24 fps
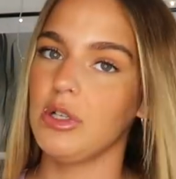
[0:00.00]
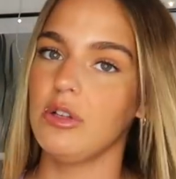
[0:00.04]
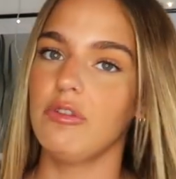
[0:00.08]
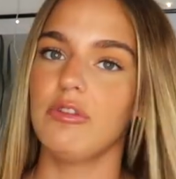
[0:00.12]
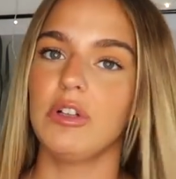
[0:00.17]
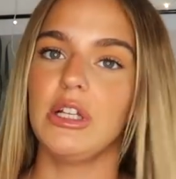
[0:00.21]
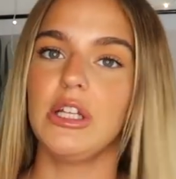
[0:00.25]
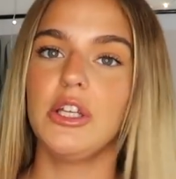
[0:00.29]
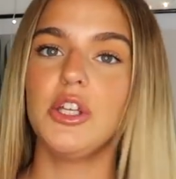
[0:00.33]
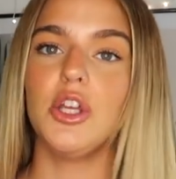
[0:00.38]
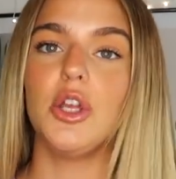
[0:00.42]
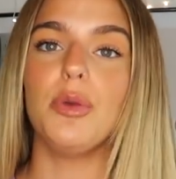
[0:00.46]
would look
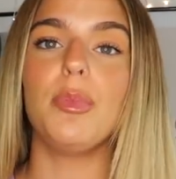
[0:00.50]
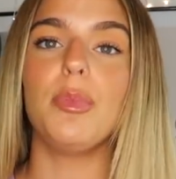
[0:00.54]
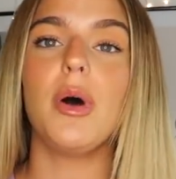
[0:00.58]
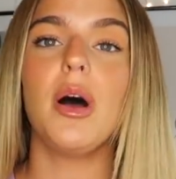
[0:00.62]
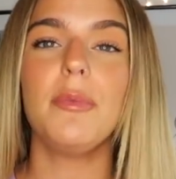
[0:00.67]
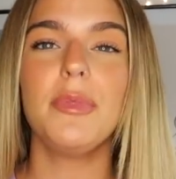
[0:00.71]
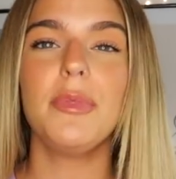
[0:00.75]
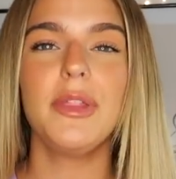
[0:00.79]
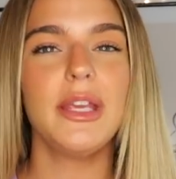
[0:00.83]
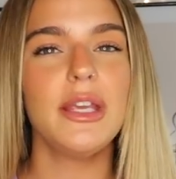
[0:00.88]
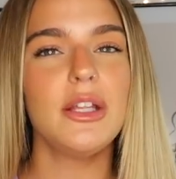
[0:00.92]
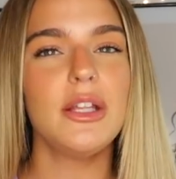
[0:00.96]
really cute, but
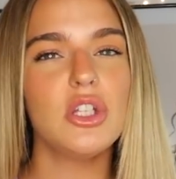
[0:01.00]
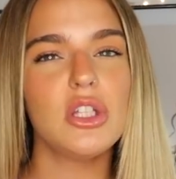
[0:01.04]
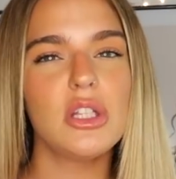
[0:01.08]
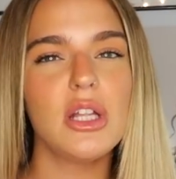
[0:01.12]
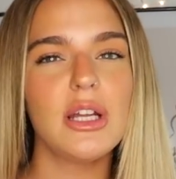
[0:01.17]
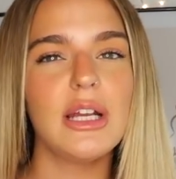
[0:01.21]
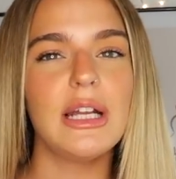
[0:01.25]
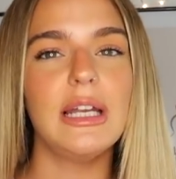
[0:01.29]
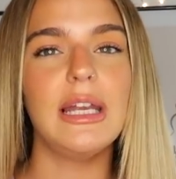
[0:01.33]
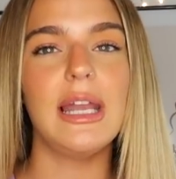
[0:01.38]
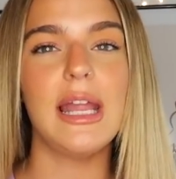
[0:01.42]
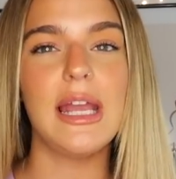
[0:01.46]
I'm thinking just
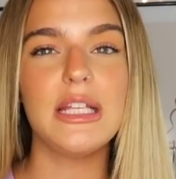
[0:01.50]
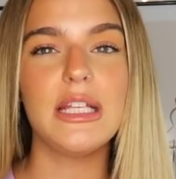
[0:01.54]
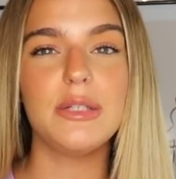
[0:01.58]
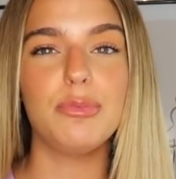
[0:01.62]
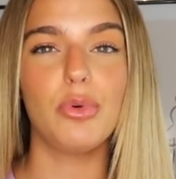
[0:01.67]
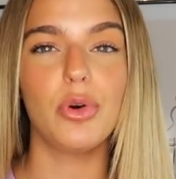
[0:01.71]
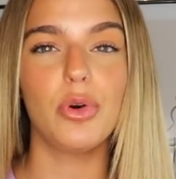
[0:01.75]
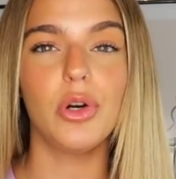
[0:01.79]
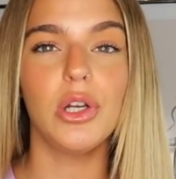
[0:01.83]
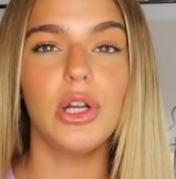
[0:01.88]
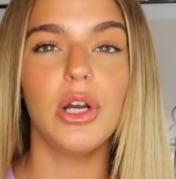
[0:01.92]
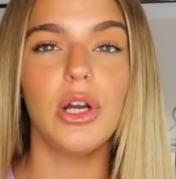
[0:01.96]
like a lace
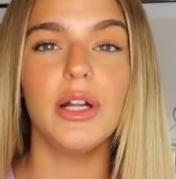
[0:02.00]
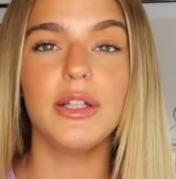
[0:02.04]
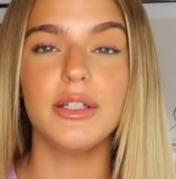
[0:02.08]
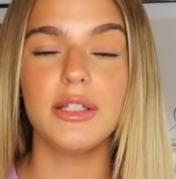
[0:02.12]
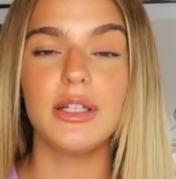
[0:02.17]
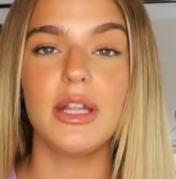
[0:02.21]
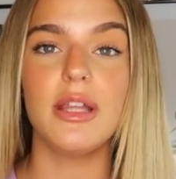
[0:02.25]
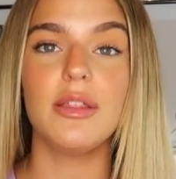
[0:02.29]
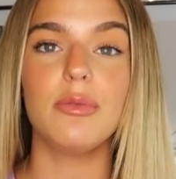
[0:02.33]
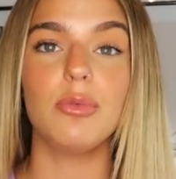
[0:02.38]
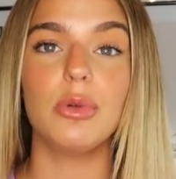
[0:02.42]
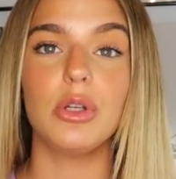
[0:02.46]
bralette
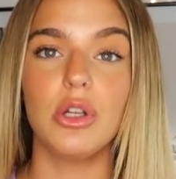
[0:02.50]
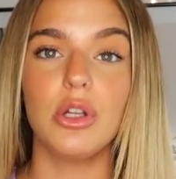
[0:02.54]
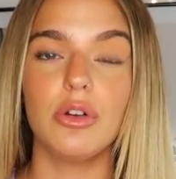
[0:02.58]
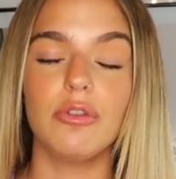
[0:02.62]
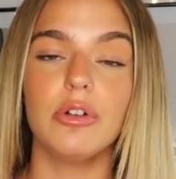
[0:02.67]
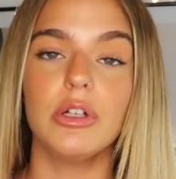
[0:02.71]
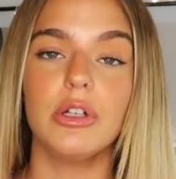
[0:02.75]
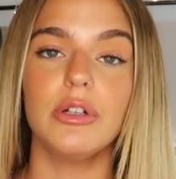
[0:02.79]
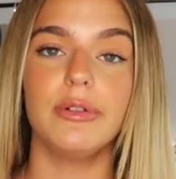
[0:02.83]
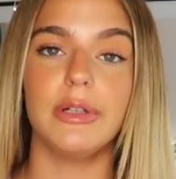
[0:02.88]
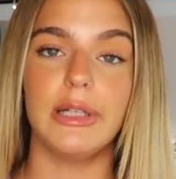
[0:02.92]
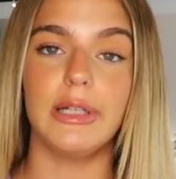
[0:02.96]
underneath would look
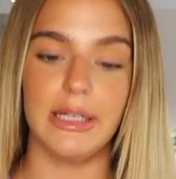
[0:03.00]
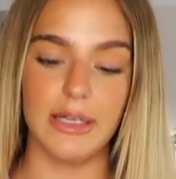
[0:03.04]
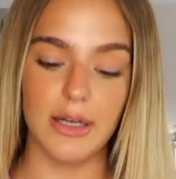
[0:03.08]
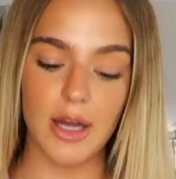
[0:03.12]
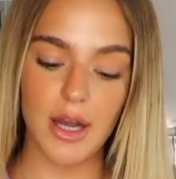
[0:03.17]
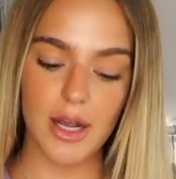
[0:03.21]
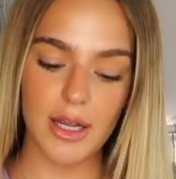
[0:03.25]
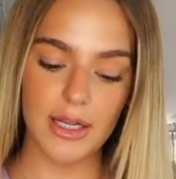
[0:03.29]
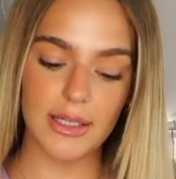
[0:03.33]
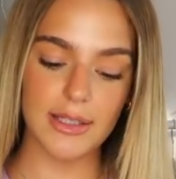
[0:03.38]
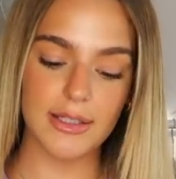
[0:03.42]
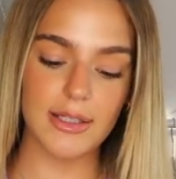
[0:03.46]
really, really
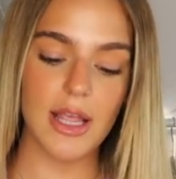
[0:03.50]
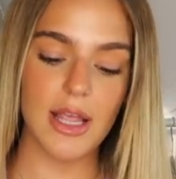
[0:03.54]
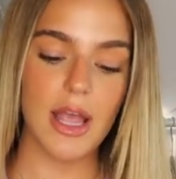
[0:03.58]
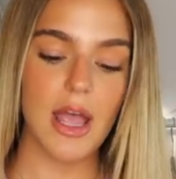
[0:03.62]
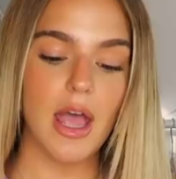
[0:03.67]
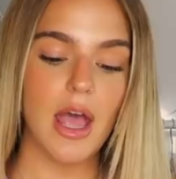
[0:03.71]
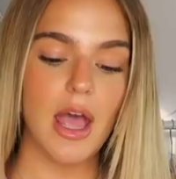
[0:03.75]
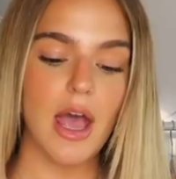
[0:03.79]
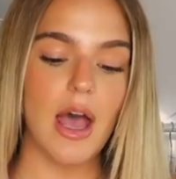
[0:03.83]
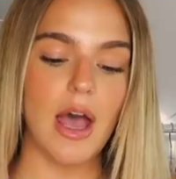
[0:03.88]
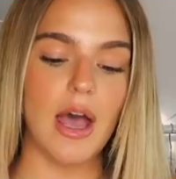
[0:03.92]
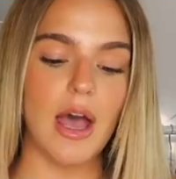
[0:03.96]
nice.
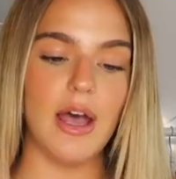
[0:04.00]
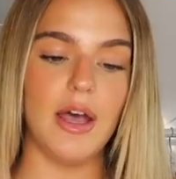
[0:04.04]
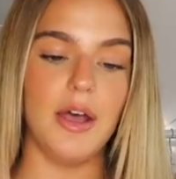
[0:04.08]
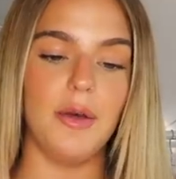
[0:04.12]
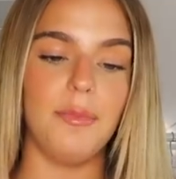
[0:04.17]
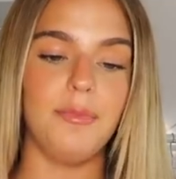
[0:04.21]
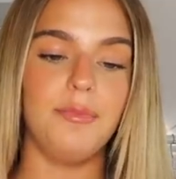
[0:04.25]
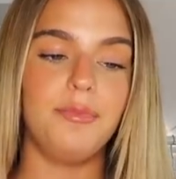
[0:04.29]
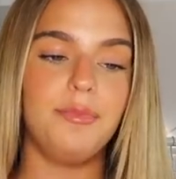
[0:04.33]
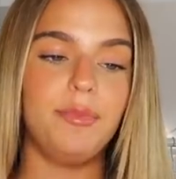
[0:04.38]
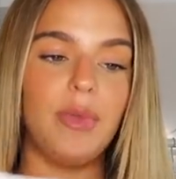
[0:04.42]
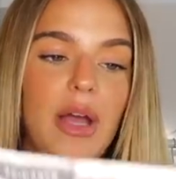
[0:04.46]

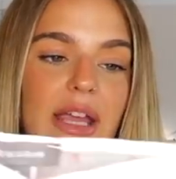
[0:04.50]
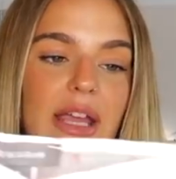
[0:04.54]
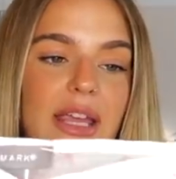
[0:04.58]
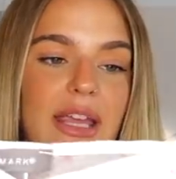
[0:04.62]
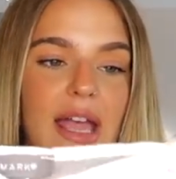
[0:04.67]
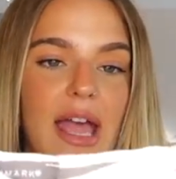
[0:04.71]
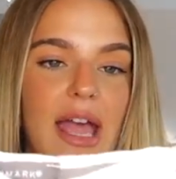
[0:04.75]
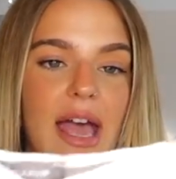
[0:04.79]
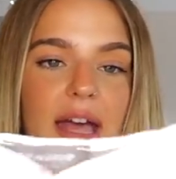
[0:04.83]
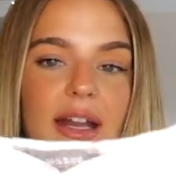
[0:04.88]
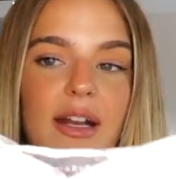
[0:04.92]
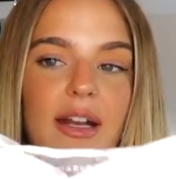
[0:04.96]

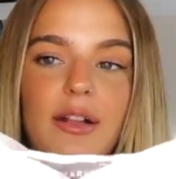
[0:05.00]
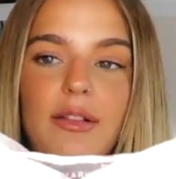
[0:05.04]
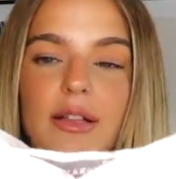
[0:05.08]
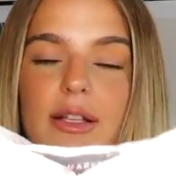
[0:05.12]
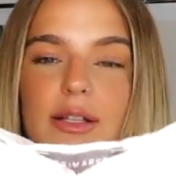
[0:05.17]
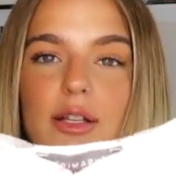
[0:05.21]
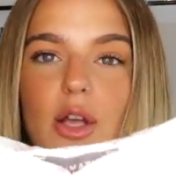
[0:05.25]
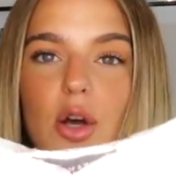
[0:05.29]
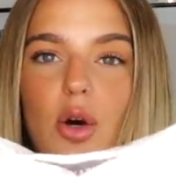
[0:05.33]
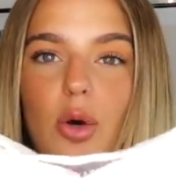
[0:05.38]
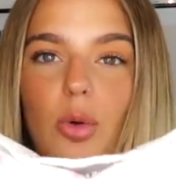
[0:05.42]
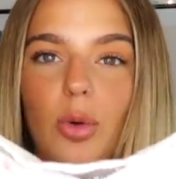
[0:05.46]
Again,
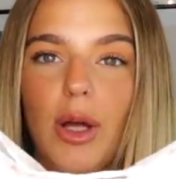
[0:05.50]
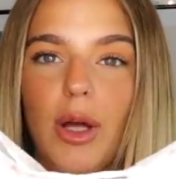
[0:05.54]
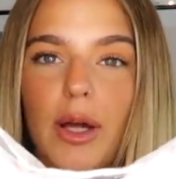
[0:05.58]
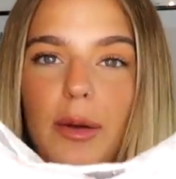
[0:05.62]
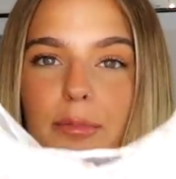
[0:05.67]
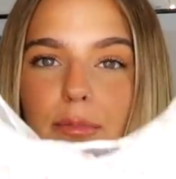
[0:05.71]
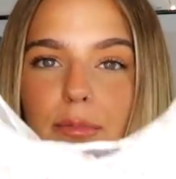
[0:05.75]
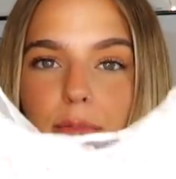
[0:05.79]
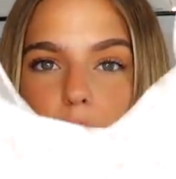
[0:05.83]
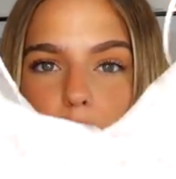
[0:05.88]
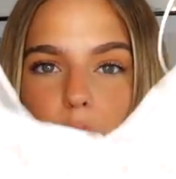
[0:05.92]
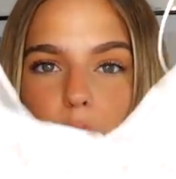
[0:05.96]
this whole
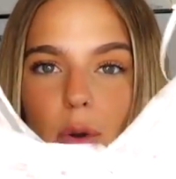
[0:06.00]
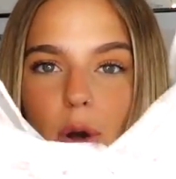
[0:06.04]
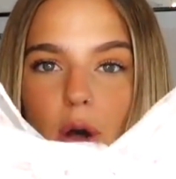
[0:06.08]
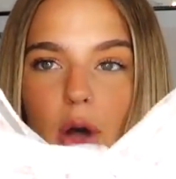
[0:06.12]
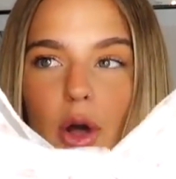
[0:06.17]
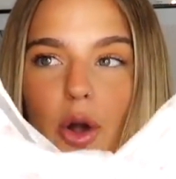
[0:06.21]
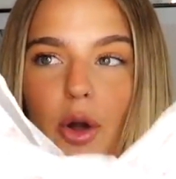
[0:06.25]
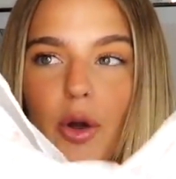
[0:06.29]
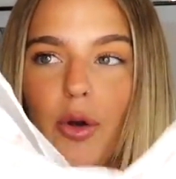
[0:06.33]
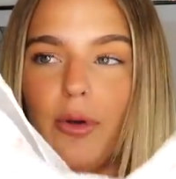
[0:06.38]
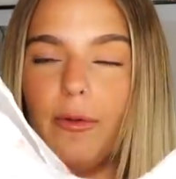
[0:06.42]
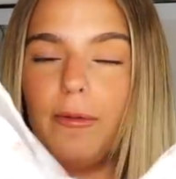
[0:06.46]
like
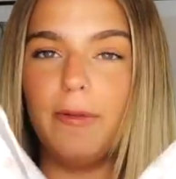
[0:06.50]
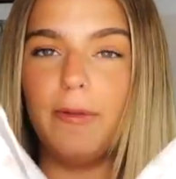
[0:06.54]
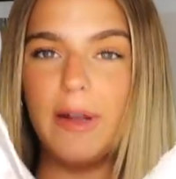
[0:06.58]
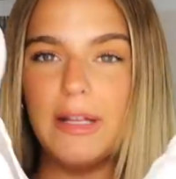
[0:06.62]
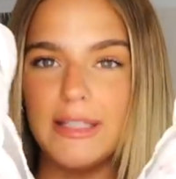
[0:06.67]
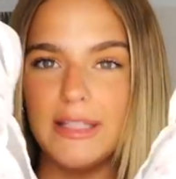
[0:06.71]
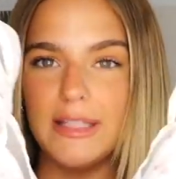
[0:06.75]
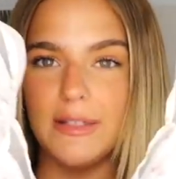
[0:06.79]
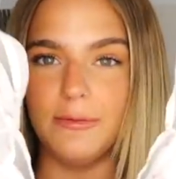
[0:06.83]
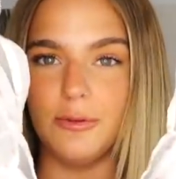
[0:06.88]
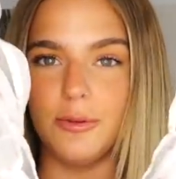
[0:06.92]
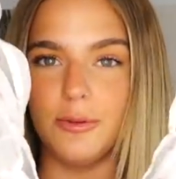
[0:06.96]
boho
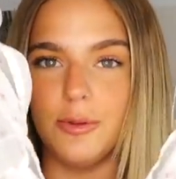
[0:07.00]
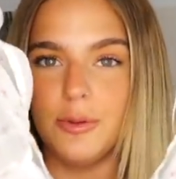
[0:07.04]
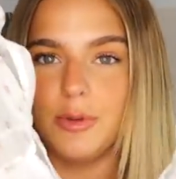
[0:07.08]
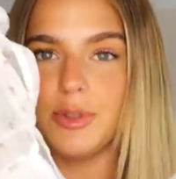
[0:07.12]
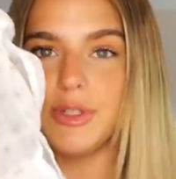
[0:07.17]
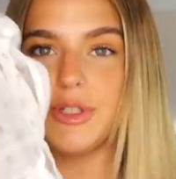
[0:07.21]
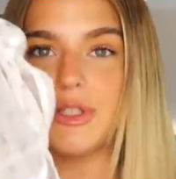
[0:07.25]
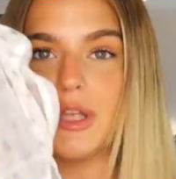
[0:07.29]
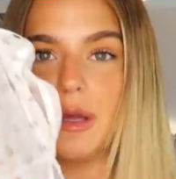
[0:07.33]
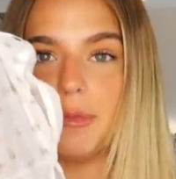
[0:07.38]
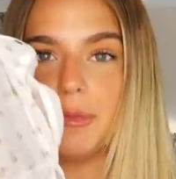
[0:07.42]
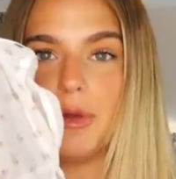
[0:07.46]
festival
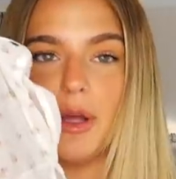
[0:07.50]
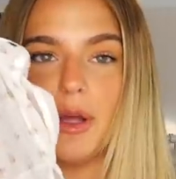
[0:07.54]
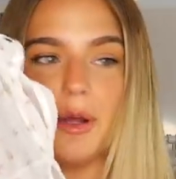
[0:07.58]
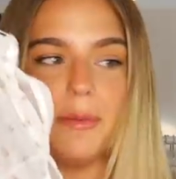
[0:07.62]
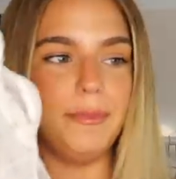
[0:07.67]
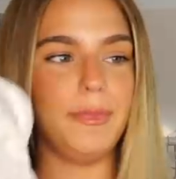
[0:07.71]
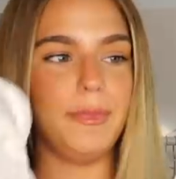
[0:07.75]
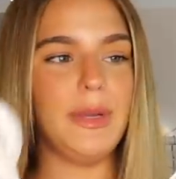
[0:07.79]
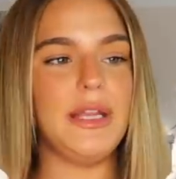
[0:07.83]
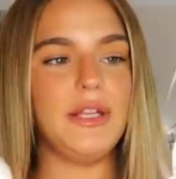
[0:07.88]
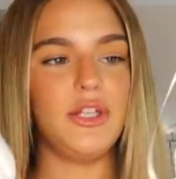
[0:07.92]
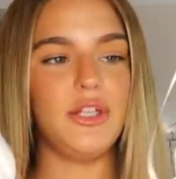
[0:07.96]

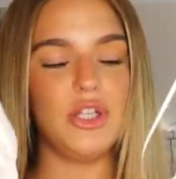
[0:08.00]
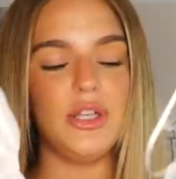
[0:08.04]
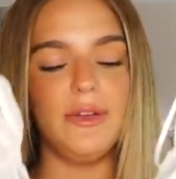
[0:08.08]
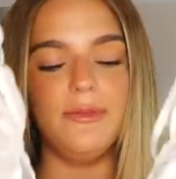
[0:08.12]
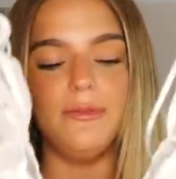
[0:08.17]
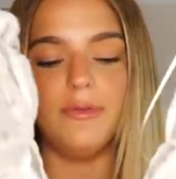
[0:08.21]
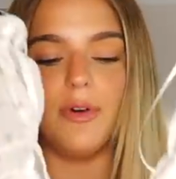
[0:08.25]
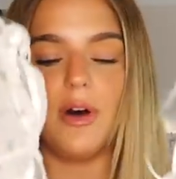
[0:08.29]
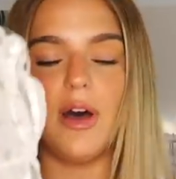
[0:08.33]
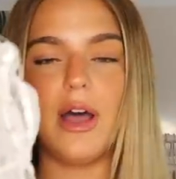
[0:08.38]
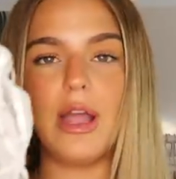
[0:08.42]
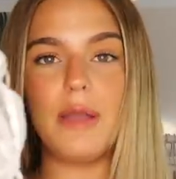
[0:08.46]
summer beachy
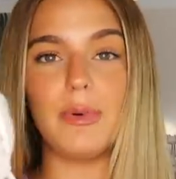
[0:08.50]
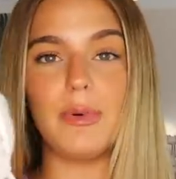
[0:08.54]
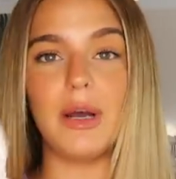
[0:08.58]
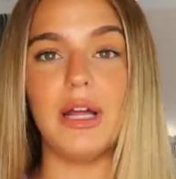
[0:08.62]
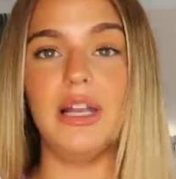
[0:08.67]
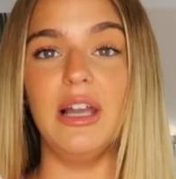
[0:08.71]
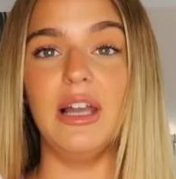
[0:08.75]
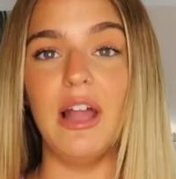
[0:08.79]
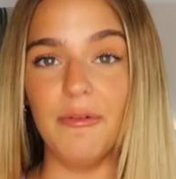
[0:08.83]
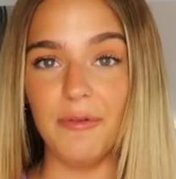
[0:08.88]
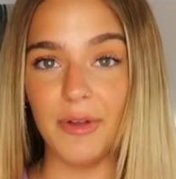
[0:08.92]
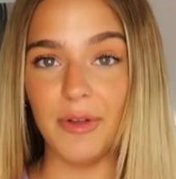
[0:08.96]
vibe, I
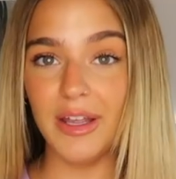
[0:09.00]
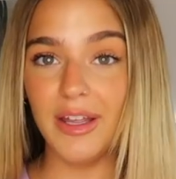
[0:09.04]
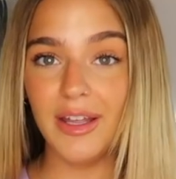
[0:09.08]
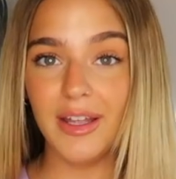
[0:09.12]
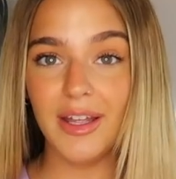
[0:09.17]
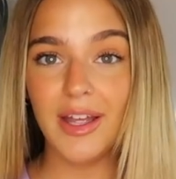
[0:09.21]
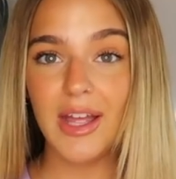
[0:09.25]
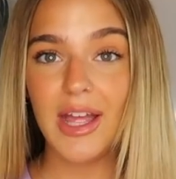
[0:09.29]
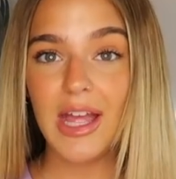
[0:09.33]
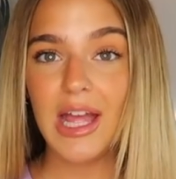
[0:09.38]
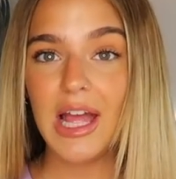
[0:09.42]
love it.